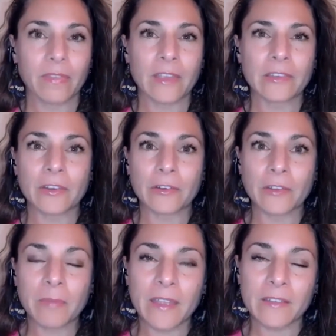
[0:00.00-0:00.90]
they start
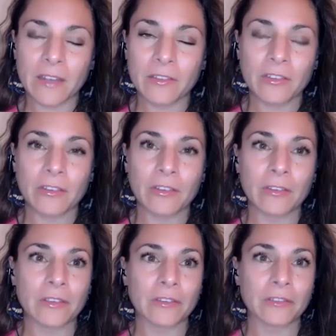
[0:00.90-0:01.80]
to pay attention to
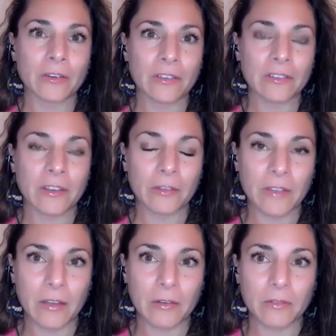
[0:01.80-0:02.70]
you. They start to settle
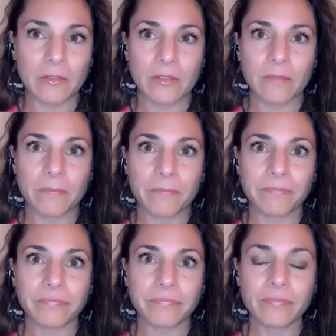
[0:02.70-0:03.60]
down.
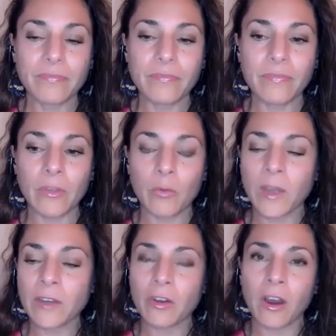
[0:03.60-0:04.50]

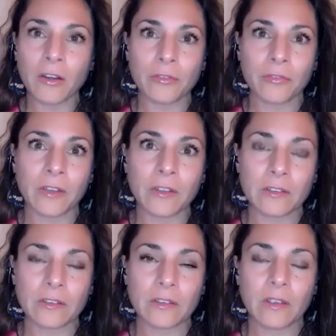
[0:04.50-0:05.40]
When you're heartfelt